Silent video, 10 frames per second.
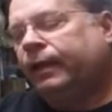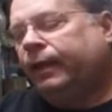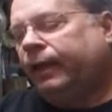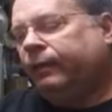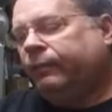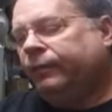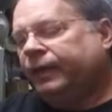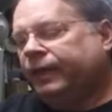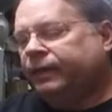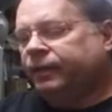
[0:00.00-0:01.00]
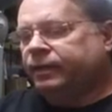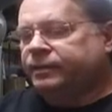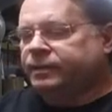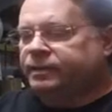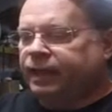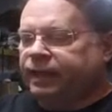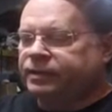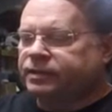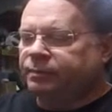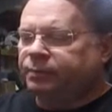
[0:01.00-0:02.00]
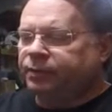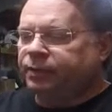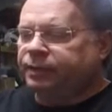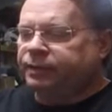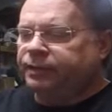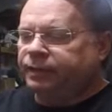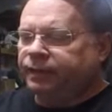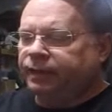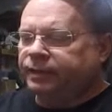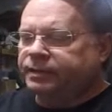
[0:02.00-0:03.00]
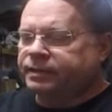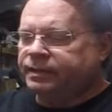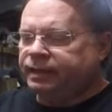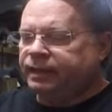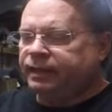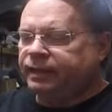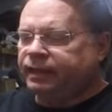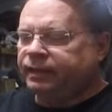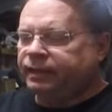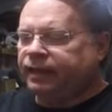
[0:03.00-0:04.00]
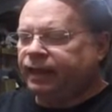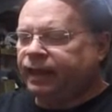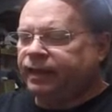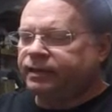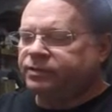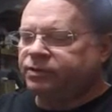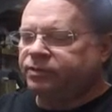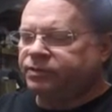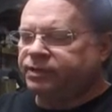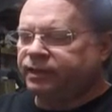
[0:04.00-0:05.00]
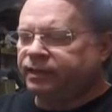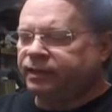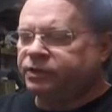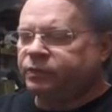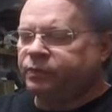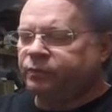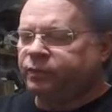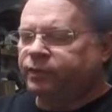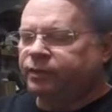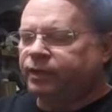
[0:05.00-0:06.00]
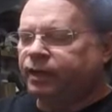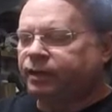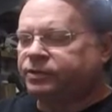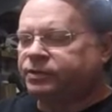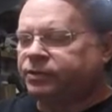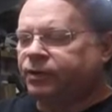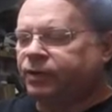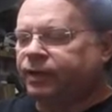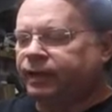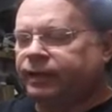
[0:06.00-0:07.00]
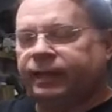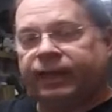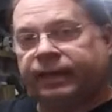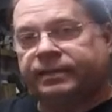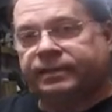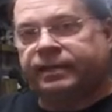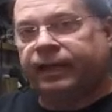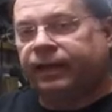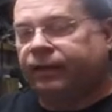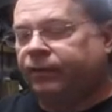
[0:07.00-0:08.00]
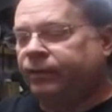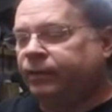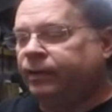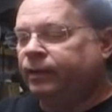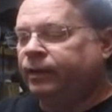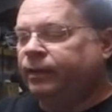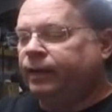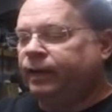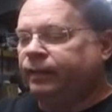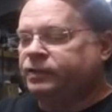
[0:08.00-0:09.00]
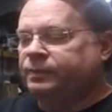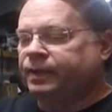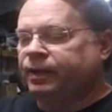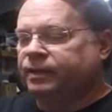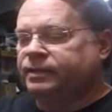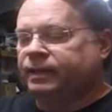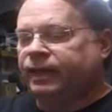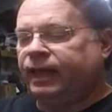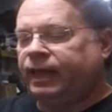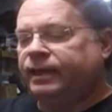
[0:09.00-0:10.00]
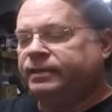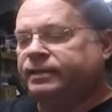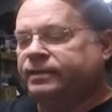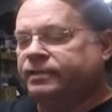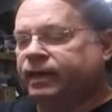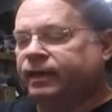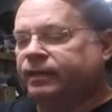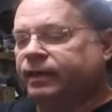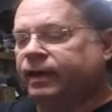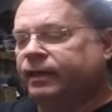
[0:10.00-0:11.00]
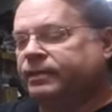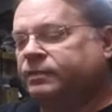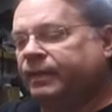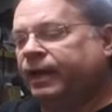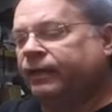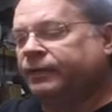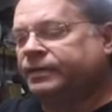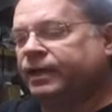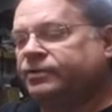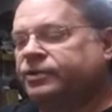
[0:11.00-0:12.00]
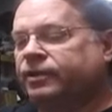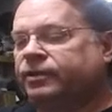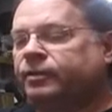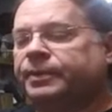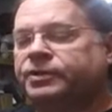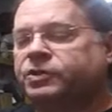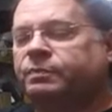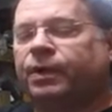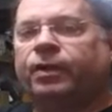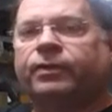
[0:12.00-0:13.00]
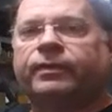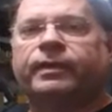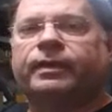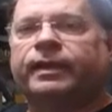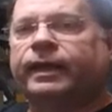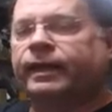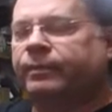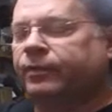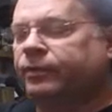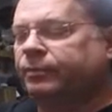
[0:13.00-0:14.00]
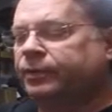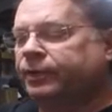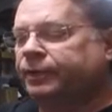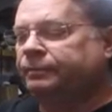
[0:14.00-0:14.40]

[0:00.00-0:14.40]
And what that does is as the bullet is seated into the case, you can see this one will not start in the case now. And that's because the case mouth is actually a little bit smaller than the diameter of the bullet.